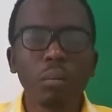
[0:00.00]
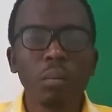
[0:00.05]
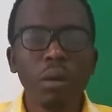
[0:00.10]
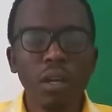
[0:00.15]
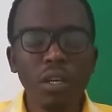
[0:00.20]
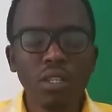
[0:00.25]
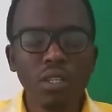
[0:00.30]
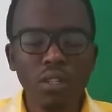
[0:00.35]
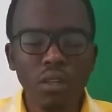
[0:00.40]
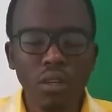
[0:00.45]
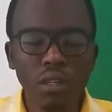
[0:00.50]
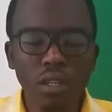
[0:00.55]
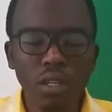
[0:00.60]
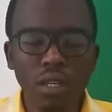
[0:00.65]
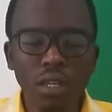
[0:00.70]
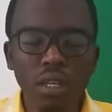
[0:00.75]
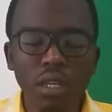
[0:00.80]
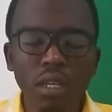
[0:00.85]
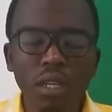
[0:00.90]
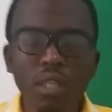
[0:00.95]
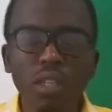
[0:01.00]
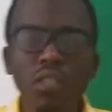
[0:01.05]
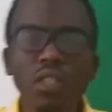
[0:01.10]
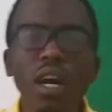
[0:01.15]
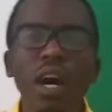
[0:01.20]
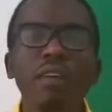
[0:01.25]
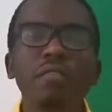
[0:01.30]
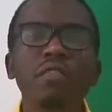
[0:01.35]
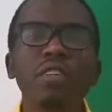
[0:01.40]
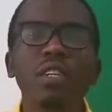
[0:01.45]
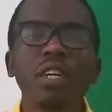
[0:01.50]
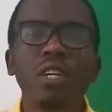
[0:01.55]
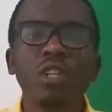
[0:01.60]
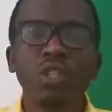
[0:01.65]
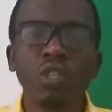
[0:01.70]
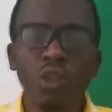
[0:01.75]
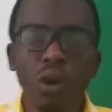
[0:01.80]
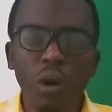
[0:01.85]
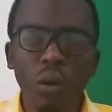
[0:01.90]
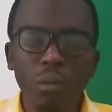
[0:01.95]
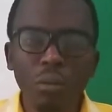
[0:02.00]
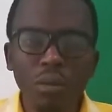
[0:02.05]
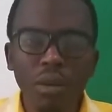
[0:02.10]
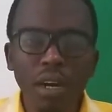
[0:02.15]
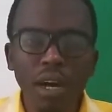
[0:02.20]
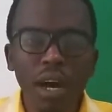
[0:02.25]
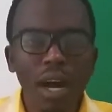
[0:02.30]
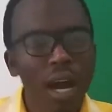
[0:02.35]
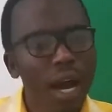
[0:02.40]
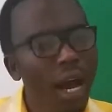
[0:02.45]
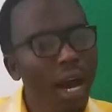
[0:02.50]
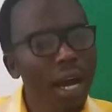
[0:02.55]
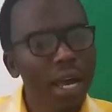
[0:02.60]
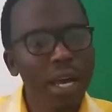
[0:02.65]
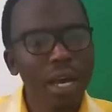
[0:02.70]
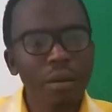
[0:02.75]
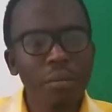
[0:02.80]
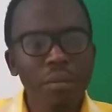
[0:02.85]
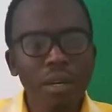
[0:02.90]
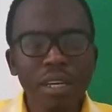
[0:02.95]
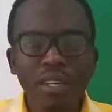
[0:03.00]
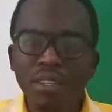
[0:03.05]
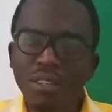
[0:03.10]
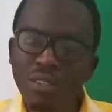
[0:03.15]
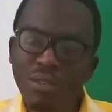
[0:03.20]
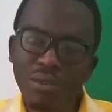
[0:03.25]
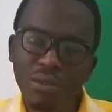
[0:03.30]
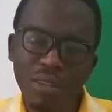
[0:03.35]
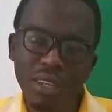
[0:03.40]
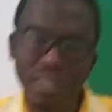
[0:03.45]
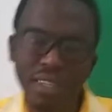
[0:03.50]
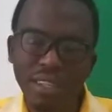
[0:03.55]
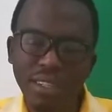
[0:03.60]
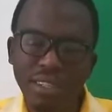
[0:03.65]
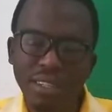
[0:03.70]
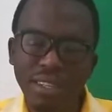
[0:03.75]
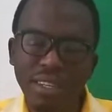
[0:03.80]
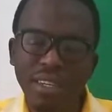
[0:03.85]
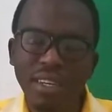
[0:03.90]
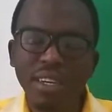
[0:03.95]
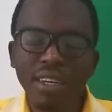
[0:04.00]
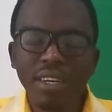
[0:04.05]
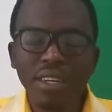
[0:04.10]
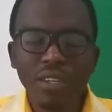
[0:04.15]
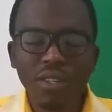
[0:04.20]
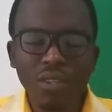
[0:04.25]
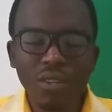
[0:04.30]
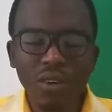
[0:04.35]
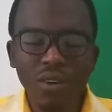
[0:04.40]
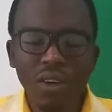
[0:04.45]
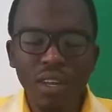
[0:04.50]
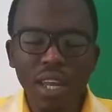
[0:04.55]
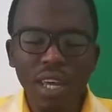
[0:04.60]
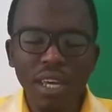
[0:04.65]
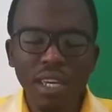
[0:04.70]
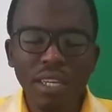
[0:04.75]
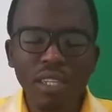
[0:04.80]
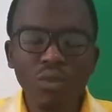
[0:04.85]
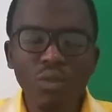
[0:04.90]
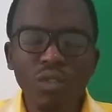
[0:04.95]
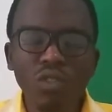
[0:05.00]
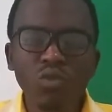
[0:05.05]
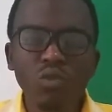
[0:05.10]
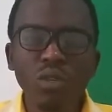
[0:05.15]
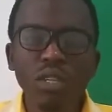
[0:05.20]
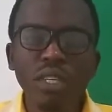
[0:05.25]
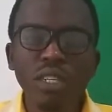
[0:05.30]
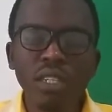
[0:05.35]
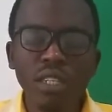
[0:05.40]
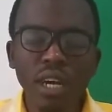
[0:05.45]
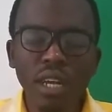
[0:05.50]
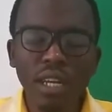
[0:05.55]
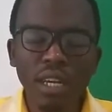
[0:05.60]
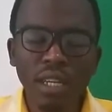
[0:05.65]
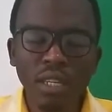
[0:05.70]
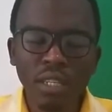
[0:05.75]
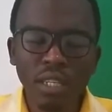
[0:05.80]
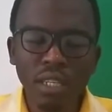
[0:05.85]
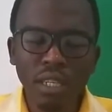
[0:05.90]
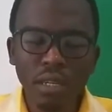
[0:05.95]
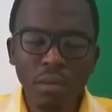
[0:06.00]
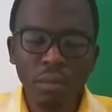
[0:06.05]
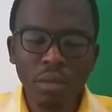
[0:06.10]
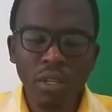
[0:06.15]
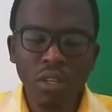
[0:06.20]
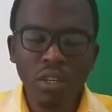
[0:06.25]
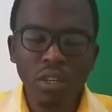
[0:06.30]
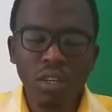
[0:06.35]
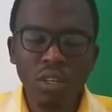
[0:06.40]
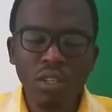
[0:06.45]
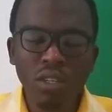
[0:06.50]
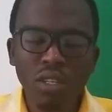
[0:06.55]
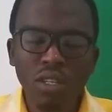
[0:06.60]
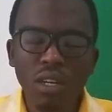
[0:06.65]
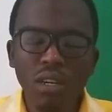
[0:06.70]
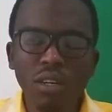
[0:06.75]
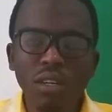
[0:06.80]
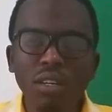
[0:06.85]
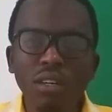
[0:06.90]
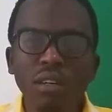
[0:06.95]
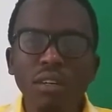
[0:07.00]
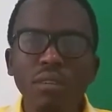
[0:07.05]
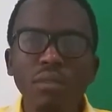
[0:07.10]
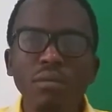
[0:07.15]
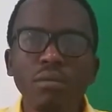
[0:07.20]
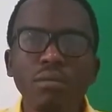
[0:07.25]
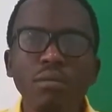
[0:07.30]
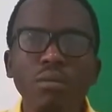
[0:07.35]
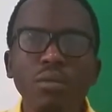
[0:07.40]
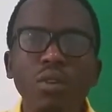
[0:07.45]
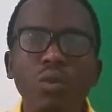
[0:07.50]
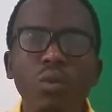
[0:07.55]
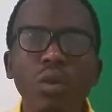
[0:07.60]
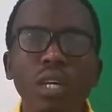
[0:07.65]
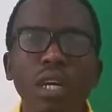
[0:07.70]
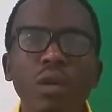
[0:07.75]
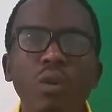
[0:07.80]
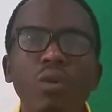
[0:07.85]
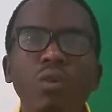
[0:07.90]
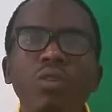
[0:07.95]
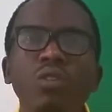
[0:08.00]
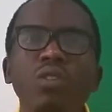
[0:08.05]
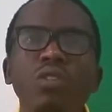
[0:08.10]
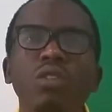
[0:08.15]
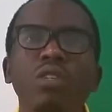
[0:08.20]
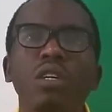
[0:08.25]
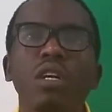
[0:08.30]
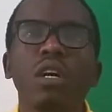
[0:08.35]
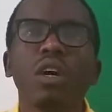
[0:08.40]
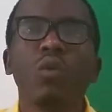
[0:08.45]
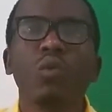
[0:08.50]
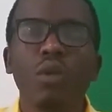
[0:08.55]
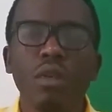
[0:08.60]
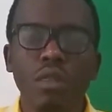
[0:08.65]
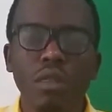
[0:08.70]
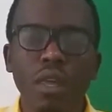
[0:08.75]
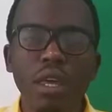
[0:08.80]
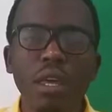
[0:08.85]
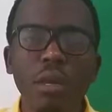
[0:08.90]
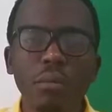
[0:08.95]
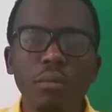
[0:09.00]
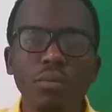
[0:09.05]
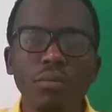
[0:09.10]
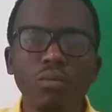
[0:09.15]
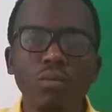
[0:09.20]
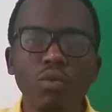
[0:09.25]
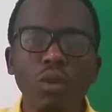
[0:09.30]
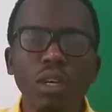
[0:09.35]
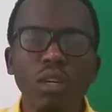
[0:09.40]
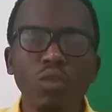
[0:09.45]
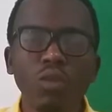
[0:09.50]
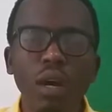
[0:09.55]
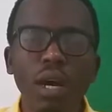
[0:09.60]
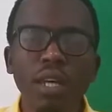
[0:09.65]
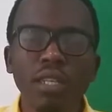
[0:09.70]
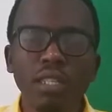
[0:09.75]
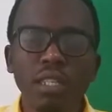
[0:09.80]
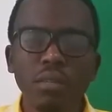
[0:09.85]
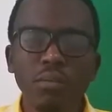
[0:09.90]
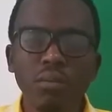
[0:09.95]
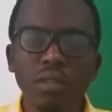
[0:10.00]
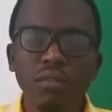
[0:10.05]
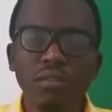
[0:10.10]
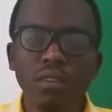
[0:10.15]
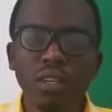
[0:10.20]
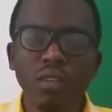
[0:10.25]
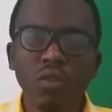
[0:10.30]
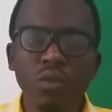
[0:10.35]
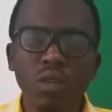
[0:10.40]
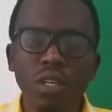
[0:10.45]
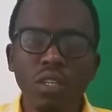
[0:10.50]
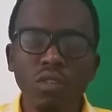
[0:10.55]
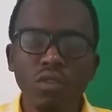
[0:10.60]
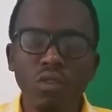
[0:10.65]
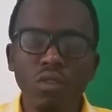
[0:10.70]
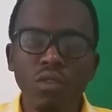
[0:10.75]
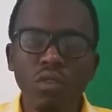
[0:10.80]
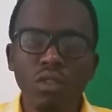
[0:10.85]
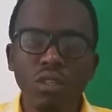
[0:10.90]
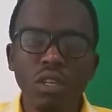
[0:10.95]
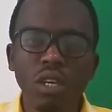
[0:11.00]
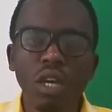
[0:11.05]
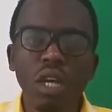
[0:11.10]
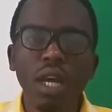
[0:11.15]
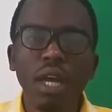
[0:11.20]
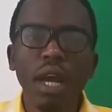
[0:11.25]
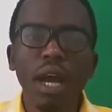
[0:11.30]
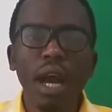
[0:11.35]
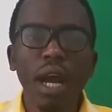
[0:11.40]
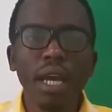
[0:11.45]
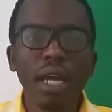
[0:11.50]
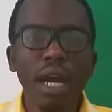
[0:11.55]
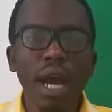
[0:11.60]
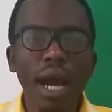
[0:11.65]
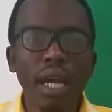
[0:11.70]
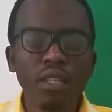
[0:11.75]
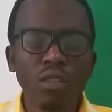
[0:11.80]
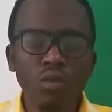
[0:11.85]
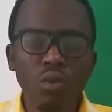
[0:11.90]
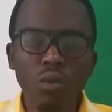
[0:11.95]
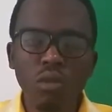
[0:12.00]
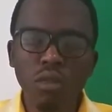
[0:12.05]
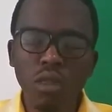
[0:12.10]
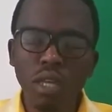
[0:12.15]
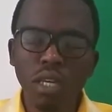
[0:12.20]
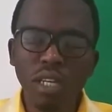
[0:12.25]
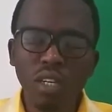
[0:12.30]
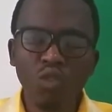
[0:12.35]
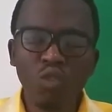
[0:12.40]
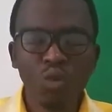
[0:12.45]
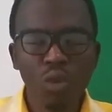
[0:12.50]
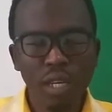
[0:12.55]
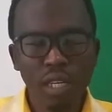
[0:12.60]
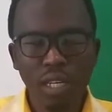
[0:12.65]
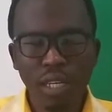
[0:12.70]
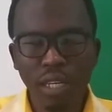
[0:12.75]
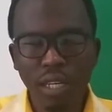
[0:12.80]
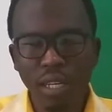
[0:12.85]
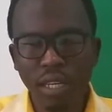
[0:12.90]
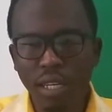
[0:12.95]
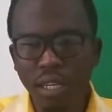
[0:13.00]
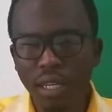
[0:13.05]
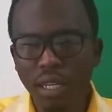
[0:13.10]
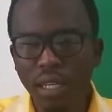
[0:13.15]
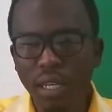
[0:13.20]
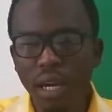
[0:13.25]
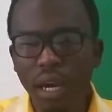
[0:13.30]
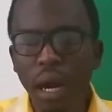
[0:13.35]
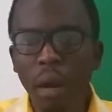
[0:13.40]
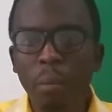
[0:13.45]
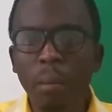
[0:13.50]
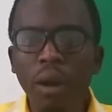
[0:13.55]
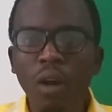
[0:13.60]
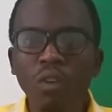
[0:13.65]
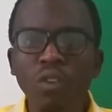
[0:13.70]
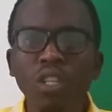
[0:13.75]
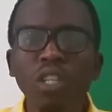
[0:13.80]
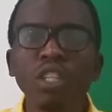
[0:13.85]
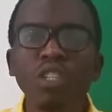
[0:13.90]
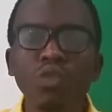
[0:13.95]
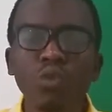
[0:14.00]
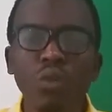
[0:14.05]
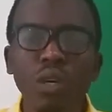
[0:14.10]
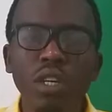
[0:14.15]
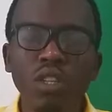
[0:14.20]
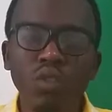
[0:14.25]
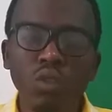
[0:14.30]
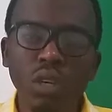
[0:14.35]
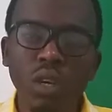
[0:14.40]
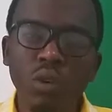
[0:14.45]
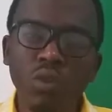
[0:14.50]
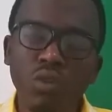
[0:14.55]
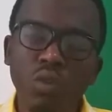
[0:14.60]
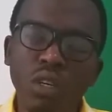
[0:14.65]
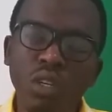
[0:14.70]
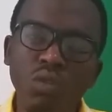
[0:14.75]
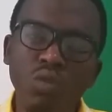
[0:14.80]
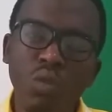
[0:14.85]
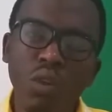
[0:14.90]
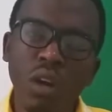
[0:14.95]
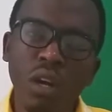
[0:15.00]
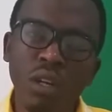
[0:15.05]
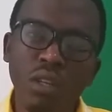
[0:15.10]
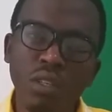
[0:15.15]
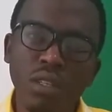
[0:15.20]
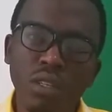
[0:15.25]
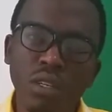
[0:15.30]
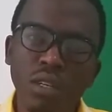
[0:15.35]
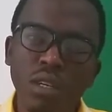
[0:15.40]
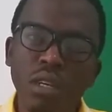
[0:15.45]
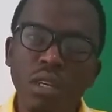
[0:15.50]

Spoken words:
person. He's having a job. I am a student. So it was really challenging, because when I was with him, trying to ask him different questions, I had to think critically about each question I was going to ask.